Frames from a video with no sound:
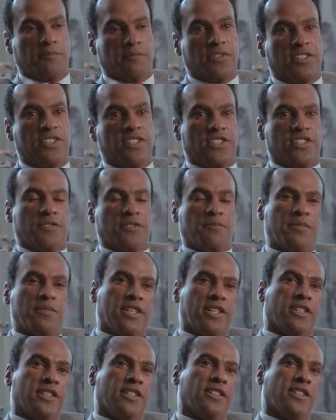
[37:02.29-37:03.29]

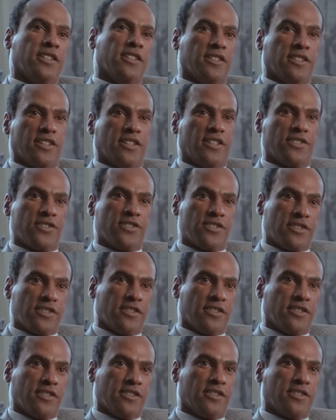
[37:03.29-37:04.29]
participating in
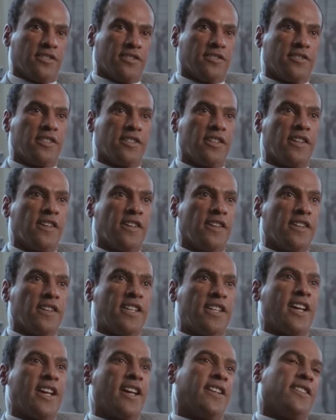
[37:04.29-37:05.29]

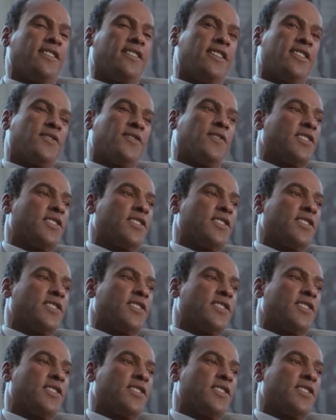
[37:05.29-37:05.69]
candidates